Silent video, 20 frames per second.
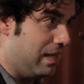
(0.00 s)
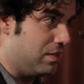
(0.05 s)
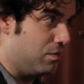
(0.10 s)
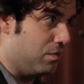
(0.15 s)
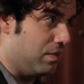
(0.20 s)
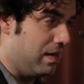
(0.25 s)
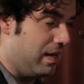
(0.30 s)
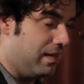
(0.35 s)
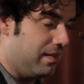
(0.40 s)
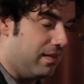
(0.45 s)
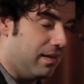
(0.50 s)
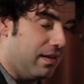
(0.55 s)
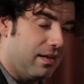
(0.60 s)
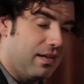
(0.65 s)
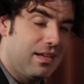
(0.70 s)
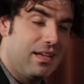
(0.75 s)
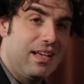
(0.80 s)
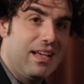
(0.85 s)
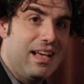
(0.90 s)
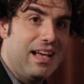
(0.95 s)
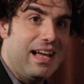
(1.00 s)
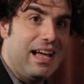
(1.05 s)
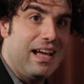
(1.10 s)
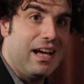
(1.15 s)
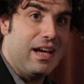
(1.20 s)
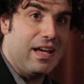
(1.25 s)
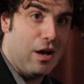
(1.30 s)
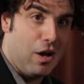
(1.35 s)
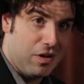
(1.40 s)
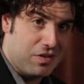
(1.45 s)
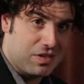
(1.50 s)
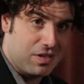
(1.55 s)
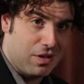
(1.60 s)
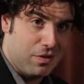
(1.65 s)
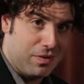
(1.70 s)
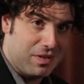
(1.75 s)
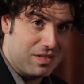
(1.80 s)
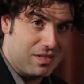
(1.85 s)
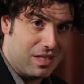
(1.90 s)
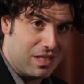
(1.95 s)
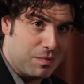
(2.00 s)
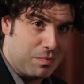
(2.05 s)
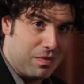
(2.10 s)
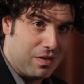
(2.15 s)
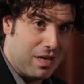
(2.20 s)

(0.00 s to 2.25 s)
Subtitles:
That's what I think. Also, at 6